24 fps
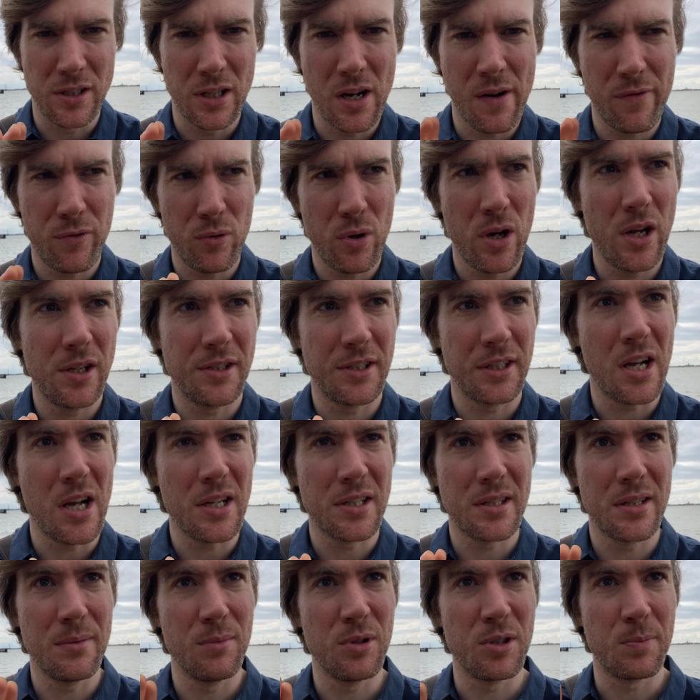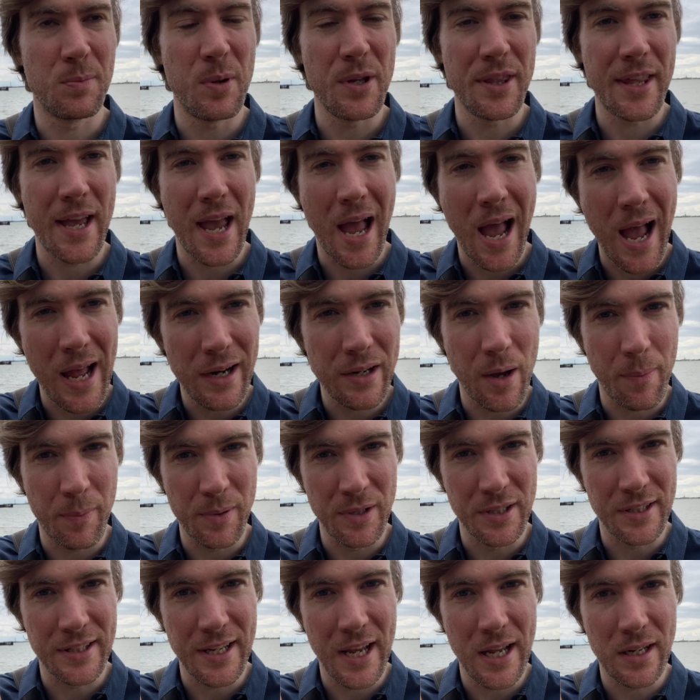In other words, a customer's put their hand up
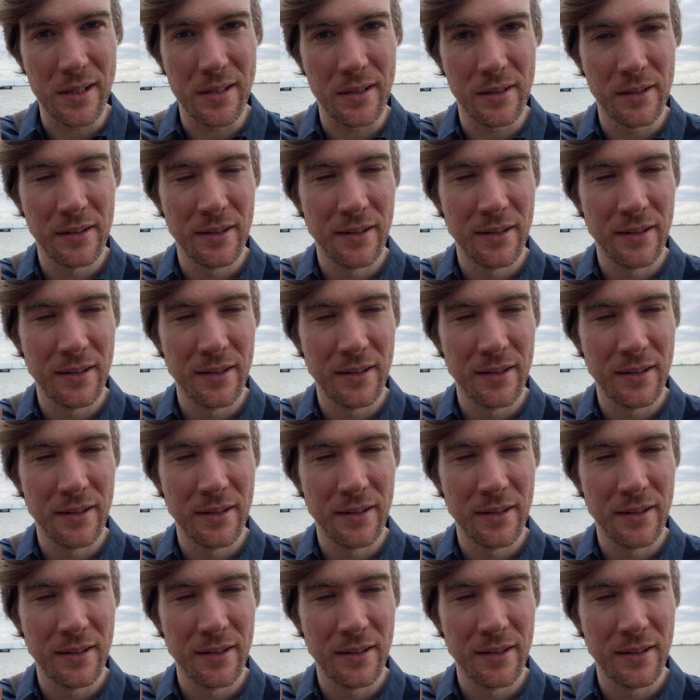and said,